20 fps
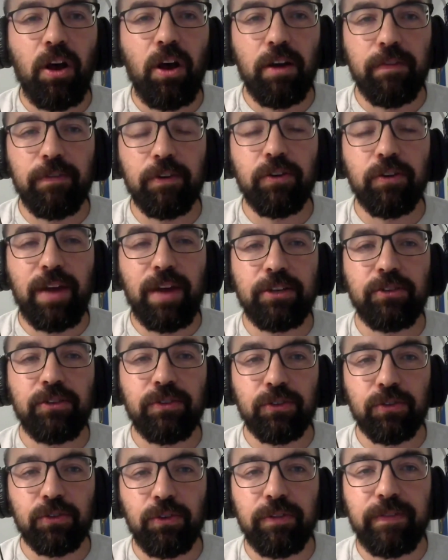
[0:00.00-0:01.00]
Harvard
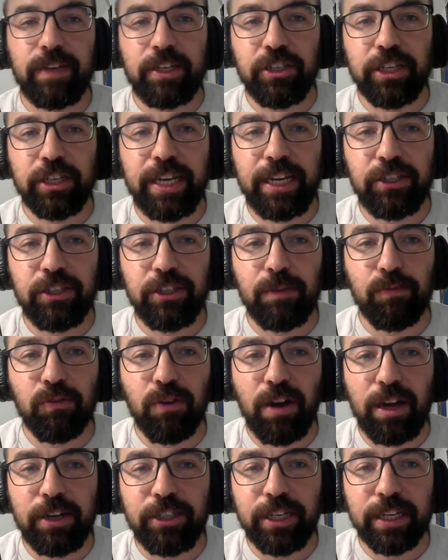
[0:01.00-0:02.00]
Graduate School of Education
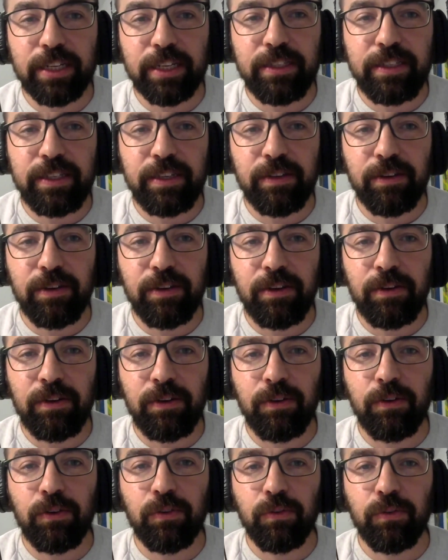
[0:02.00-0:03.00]
Project
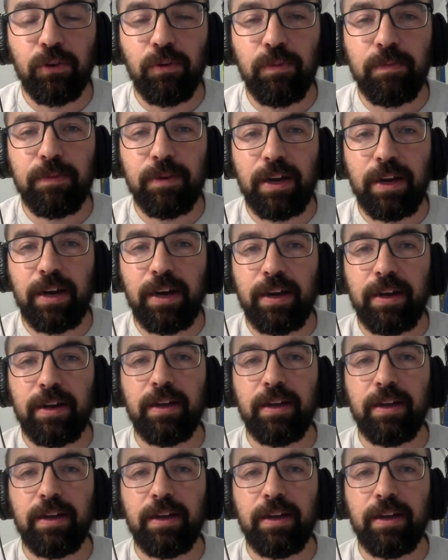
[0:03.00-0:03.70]
Zero group.